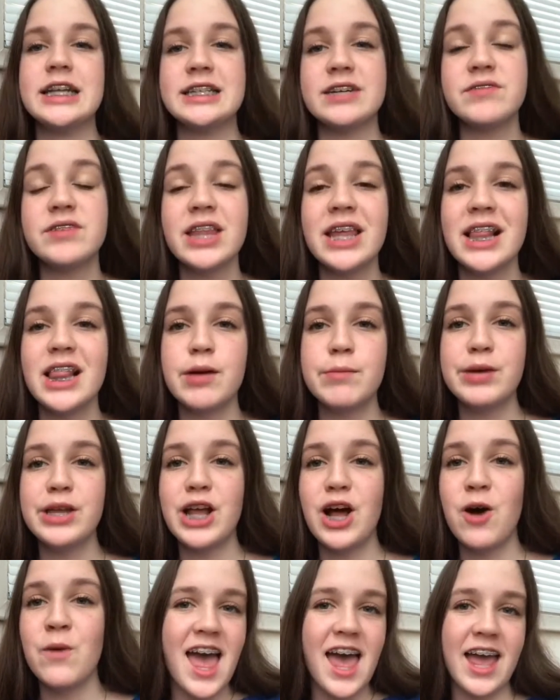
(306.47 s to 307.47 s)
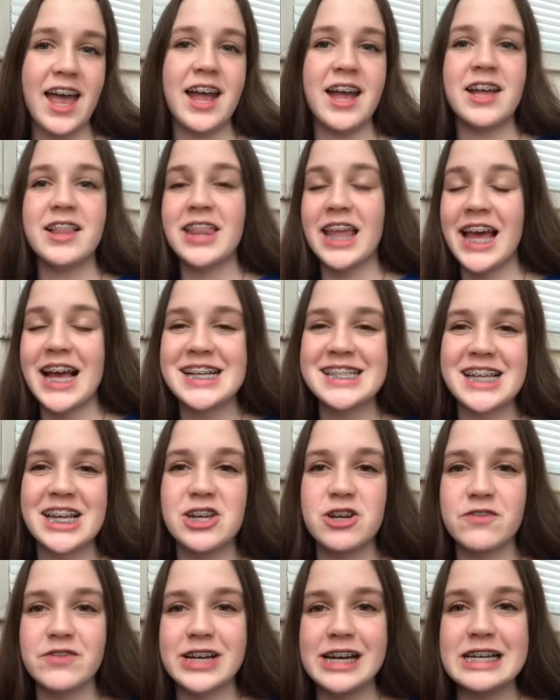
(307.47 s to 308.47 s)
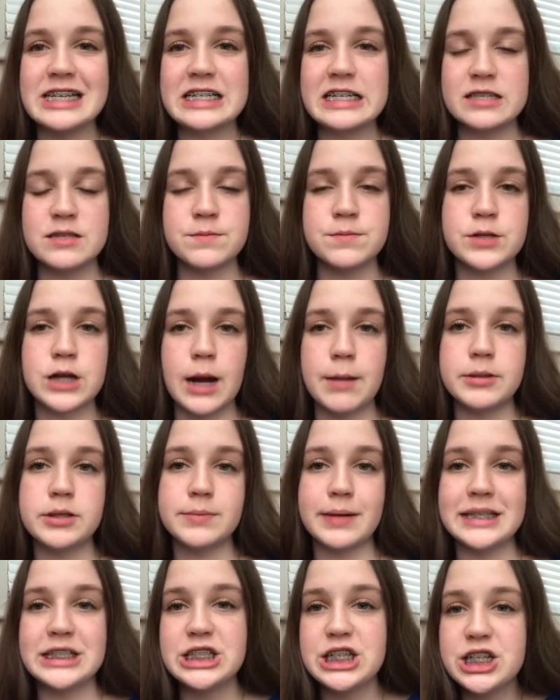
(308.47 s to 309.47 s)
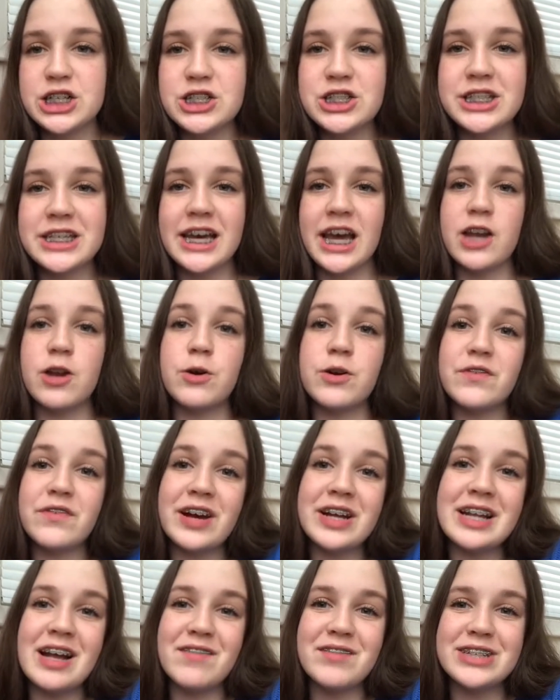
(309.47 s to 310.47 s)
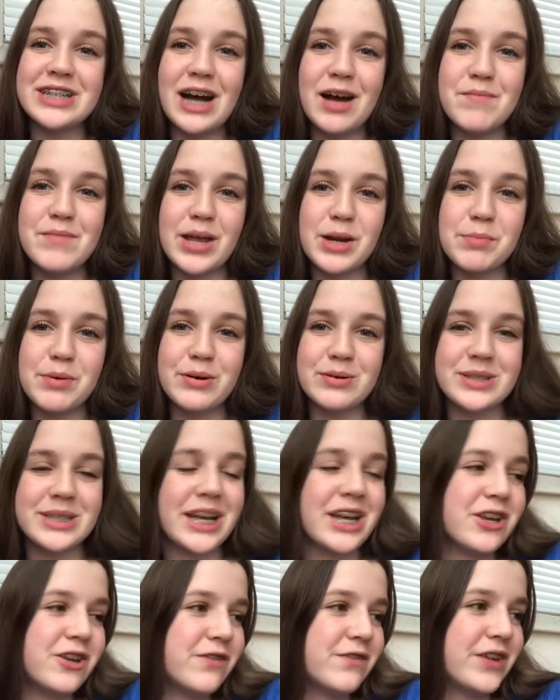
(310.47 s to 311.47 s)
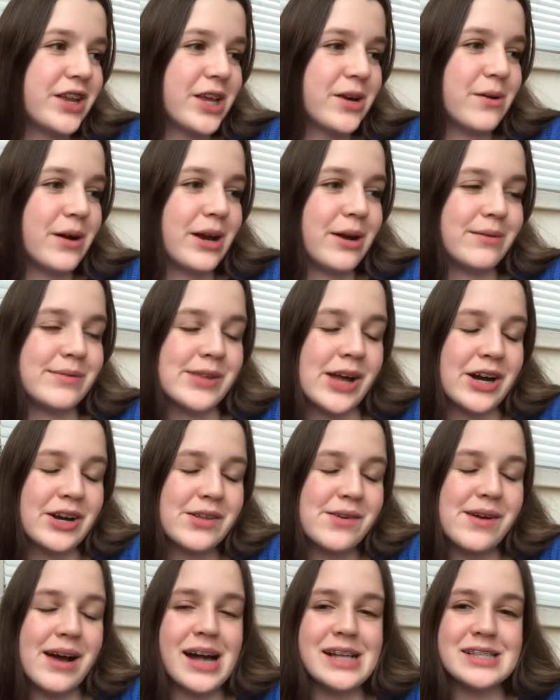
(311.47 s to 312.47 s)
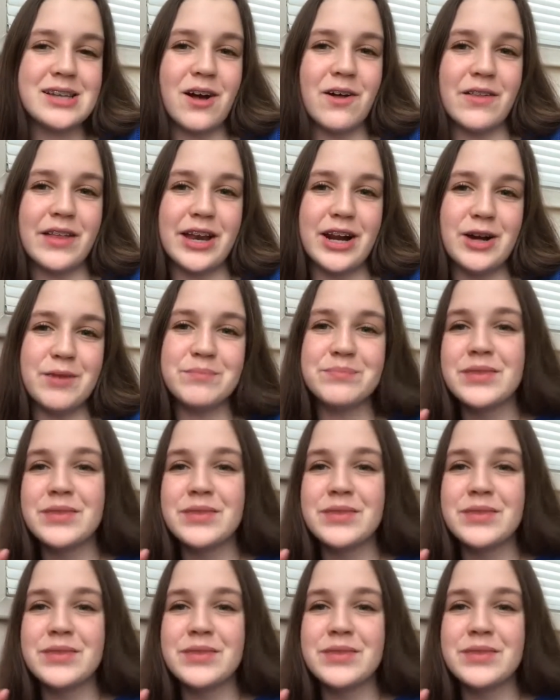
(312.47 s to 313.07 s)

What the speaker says: Definitely let me know. And like I said, don't forget to subscribe to my channel to get notified every time that I post a new video, and I'll talk to you guys all later.